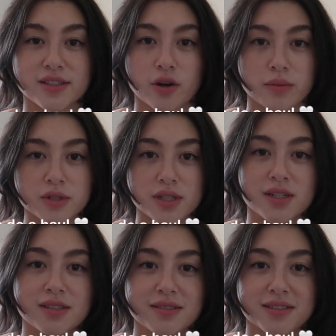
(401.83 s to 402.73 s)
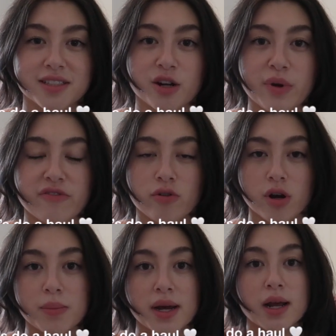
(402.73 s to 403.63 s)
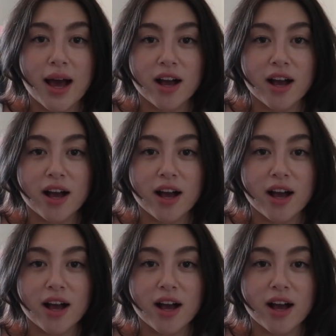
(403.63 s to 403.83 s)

so I'm just gonna sit on my floor, but